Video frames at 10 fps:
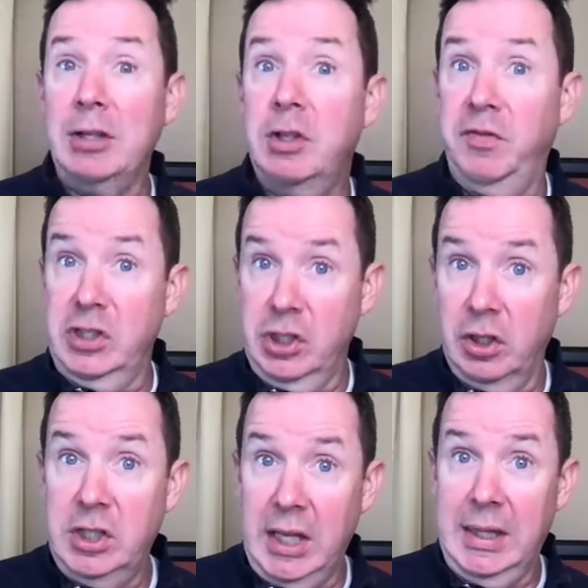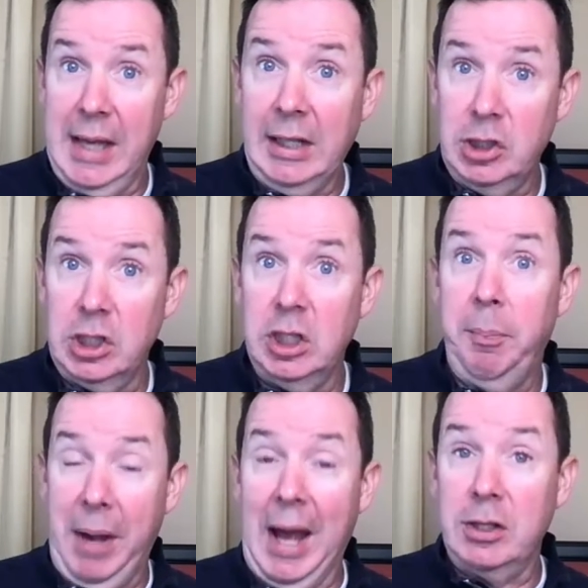to facilitate the exit
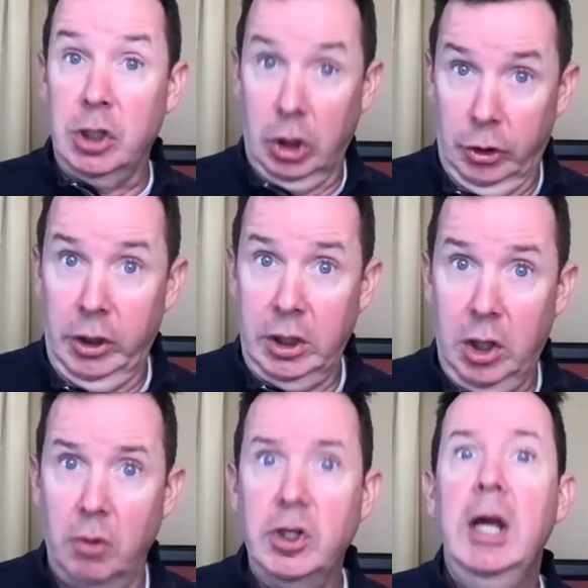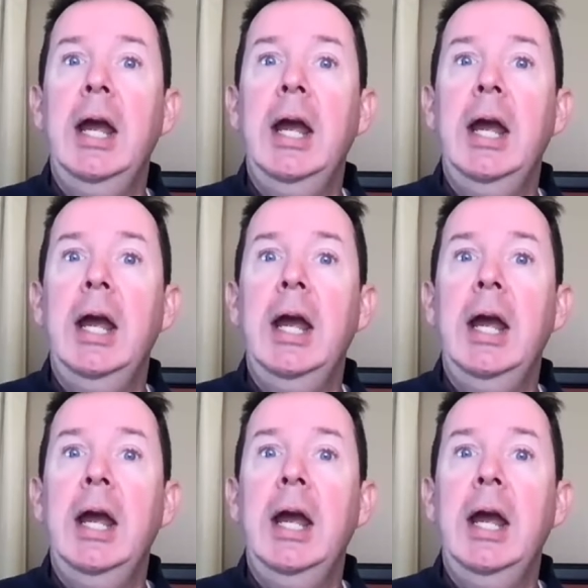slip as the learning coach